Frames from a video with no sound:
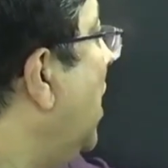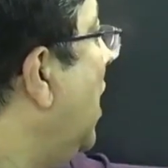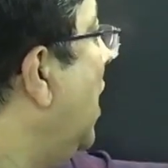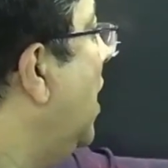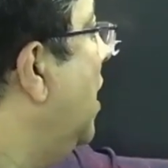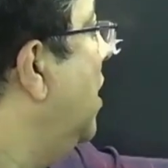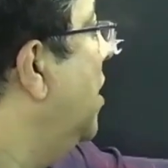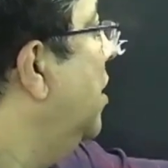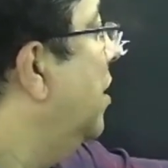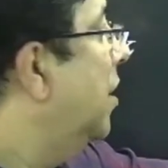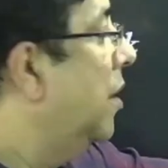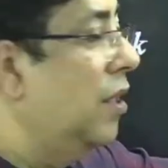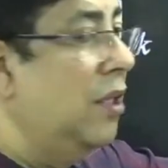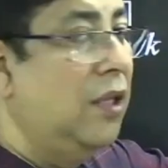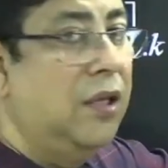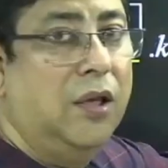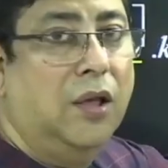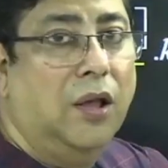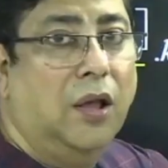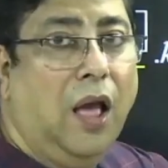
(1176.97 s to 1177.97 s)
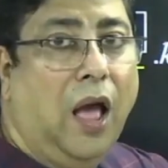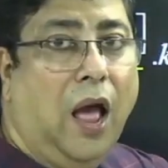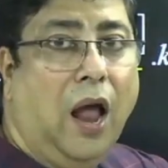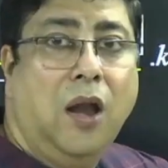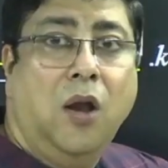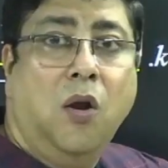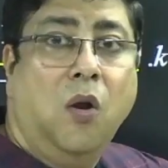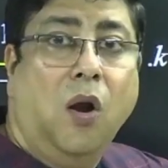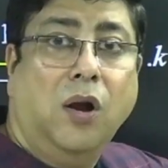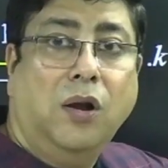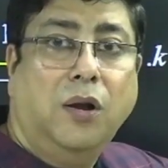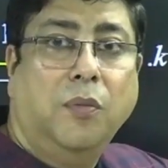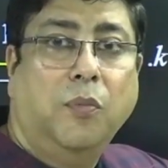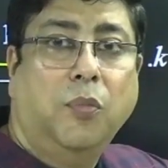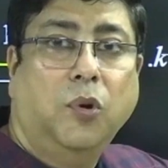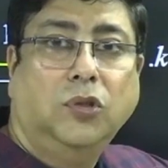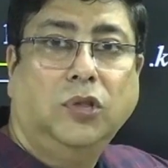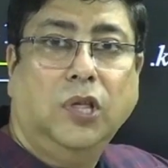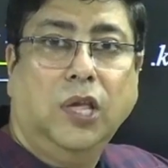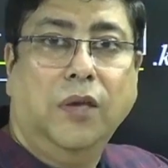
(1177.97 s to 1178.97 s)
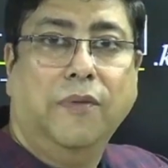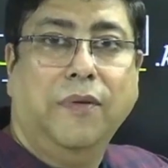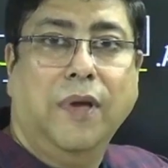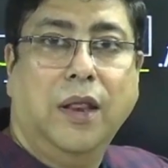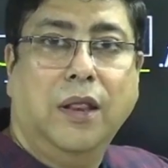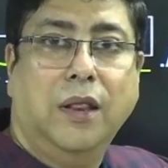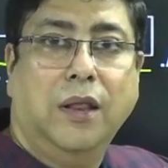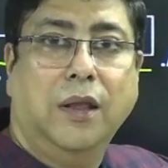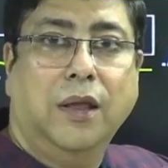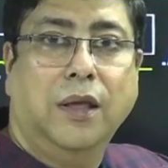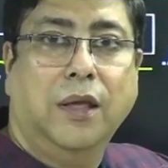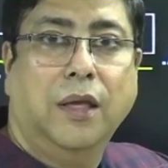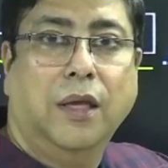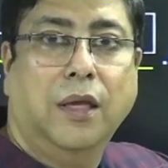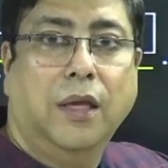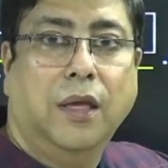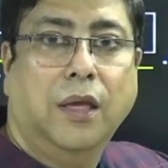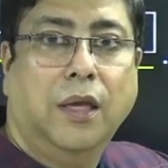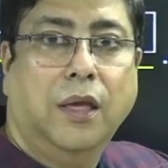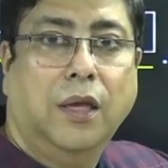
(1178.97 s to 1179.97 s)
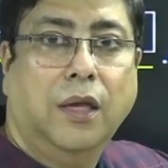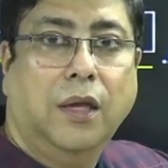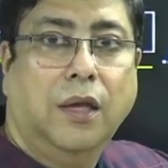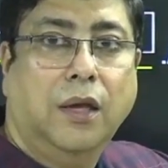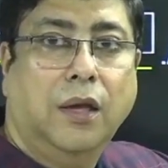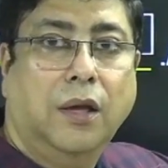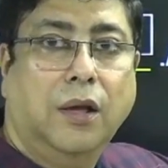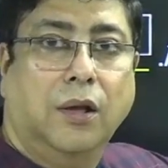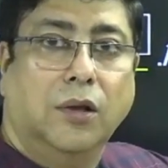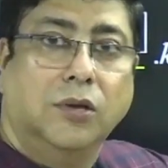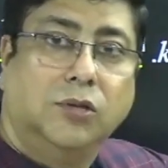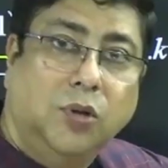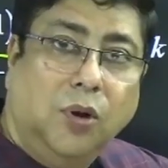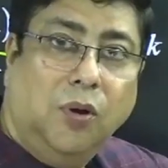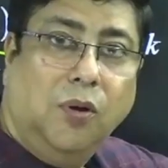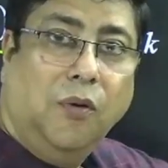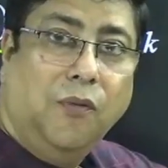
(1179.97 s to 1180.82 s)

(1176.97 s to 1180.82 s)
n are not both even. So